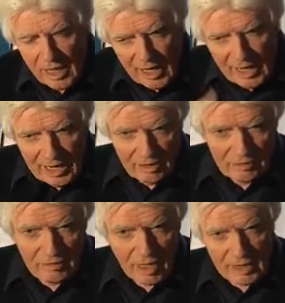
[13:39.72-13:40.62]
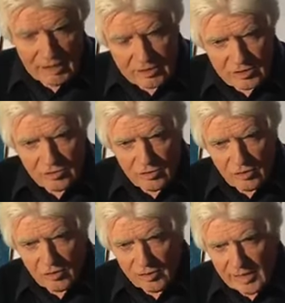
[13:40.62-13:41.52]
how I learnt to
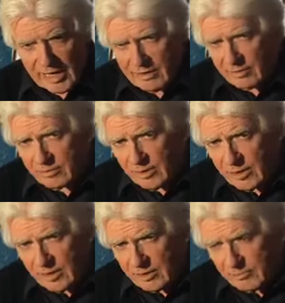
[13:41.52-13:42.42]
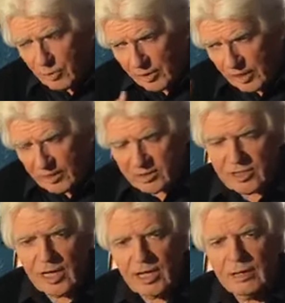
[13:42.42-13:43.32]
draw and how putting in the
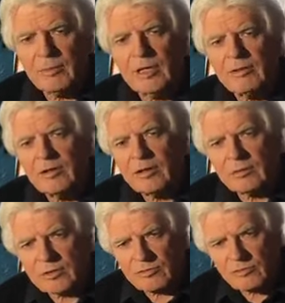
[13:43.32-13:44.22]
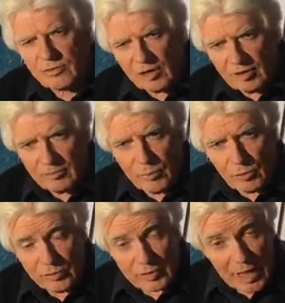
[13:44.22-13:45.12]
time and everything was very
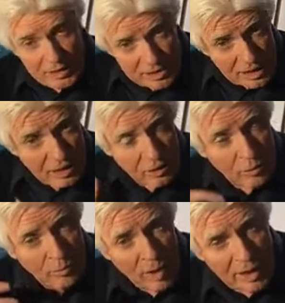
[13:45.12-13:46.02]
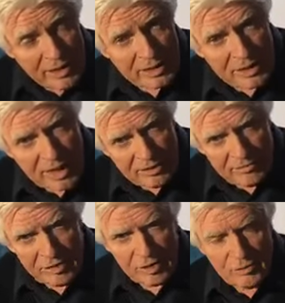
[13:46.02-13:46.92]
important, and taking your mind out
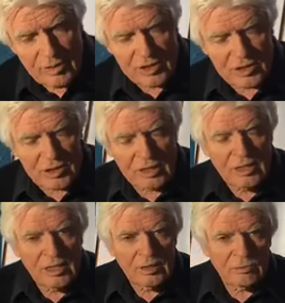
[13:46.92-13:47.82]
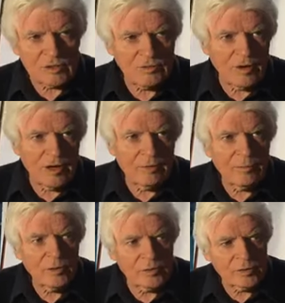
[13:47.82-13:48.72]
of the equation was very
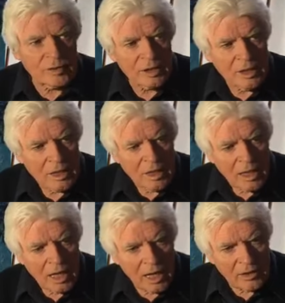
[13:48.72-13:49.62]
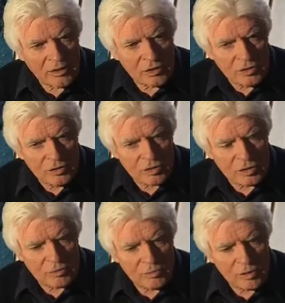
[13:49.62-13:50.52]
important. And the
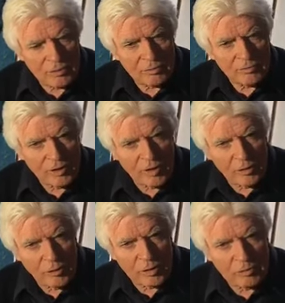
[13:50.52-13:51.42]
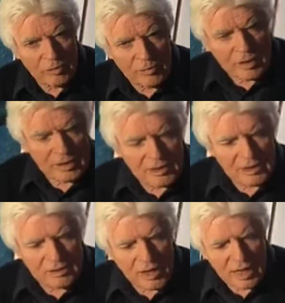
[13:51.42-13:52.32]
tutors were very annoyed with me,
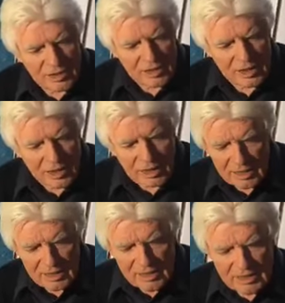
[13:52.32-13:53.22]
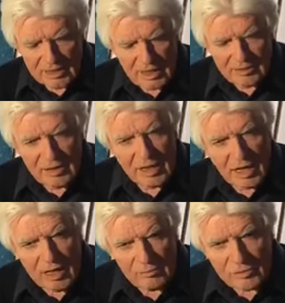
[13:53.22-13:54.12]
asking did I think
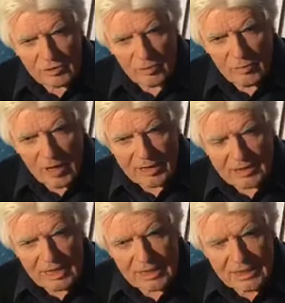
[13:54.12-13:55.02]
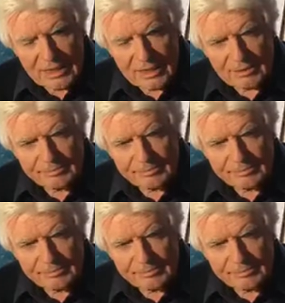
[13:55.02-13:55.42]
art was all about technique.